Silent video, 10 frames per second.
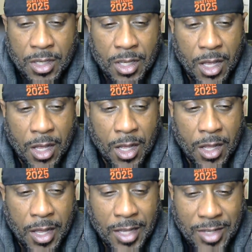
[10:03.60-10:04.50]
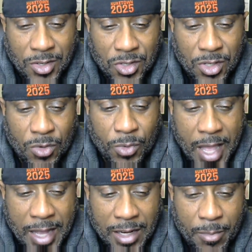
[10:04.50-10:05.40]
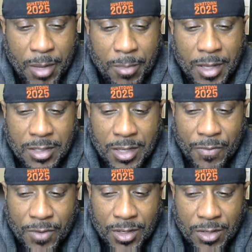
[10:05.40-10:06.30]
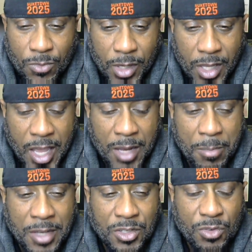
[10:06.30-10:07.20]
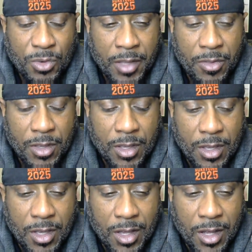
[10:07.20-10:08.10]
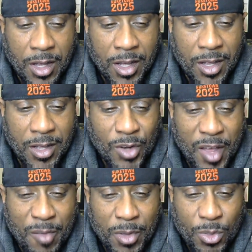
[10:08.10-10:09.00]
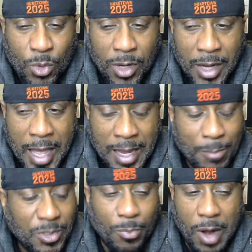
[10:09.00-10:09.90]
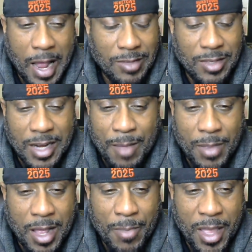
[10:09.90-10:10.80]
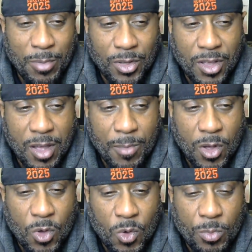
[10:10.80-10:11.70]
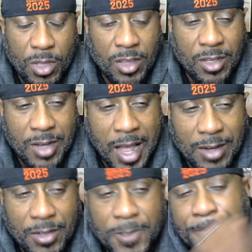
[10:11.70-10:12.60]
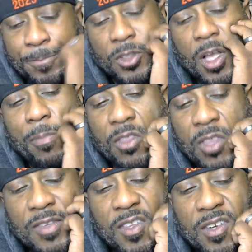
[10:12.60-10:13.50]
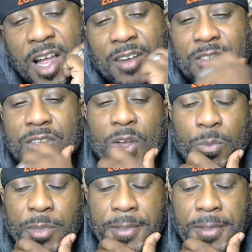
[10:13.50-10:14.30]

uh, as I still reacclimate myself and regain my strength. Uh, you know, I've been through a lot. I'm surprised that I'm, I'm able to come home. And the doctors, a couple of things that the doctors told me.